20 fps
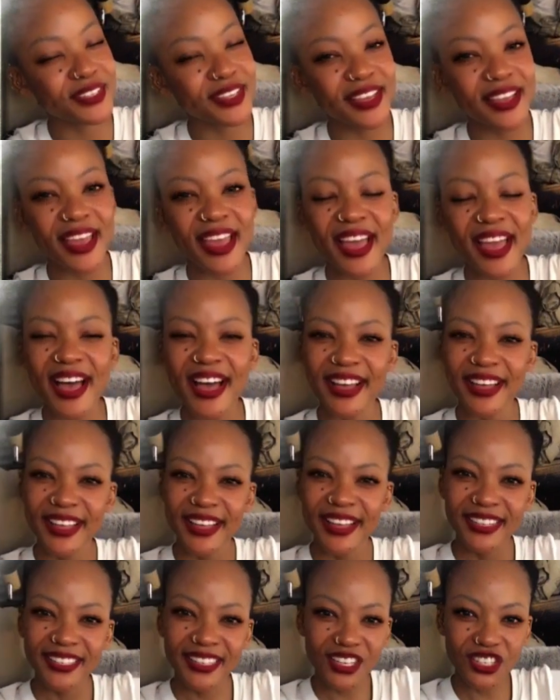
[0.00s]
Yeah,
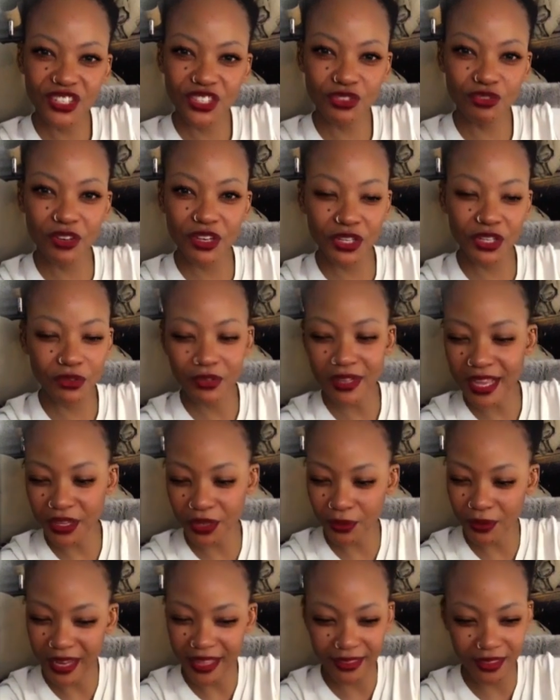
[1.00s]
teachers treating you like
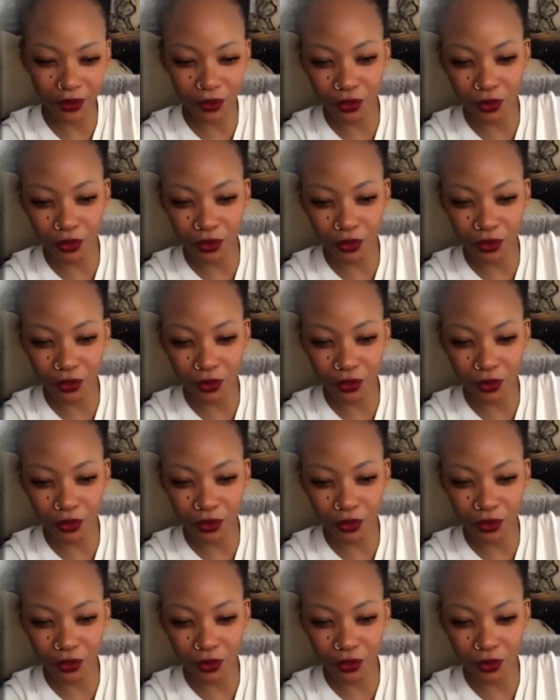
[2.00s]
you're nothing.